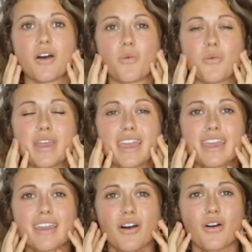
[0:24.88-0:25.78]

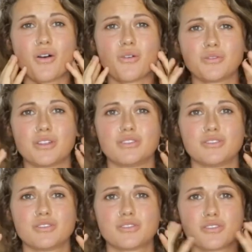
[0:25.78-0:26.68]
We hold
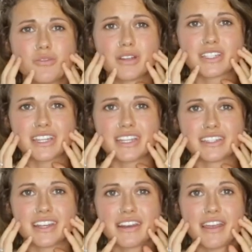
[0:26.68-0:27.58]
so much
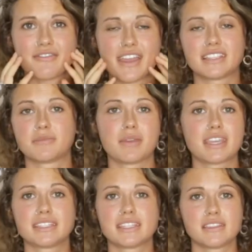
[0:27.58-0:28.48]
tension in our face
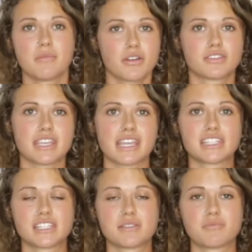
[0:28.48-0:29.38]
because it's the most
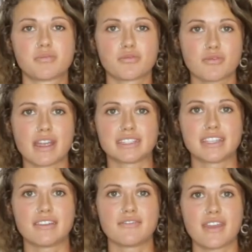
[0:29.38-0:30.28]

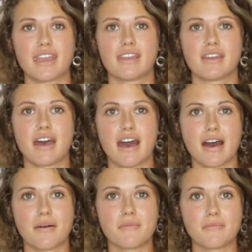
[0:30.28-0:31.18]
expressive
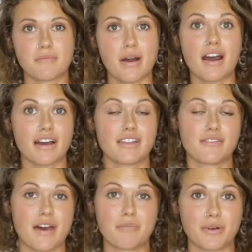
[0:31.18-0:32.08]
part
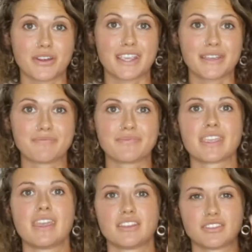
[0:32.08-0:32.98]
of our body.
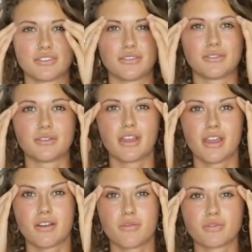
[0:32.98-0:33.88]
So
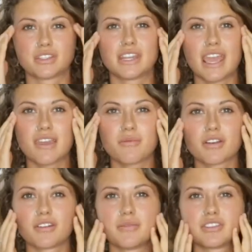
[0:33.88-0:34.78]
today we're
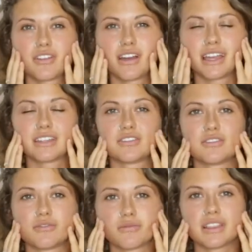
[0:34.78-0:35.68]
going to be trying
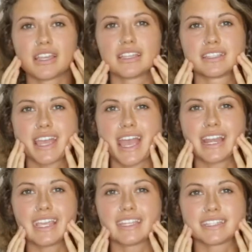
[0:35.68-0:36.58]
to release
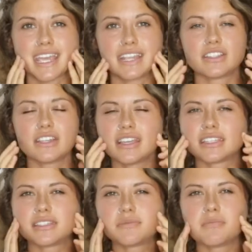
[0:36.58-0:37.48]
any tension,
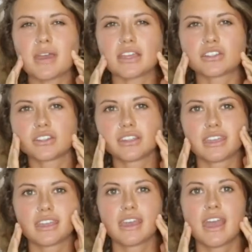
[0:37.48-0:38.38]

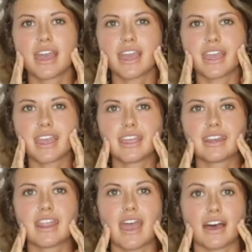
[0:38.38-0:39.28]
especially
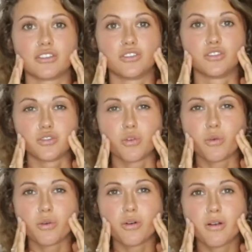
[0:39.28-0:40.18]
in our
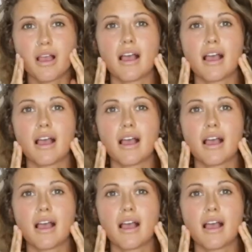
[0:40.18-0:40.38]
jaw.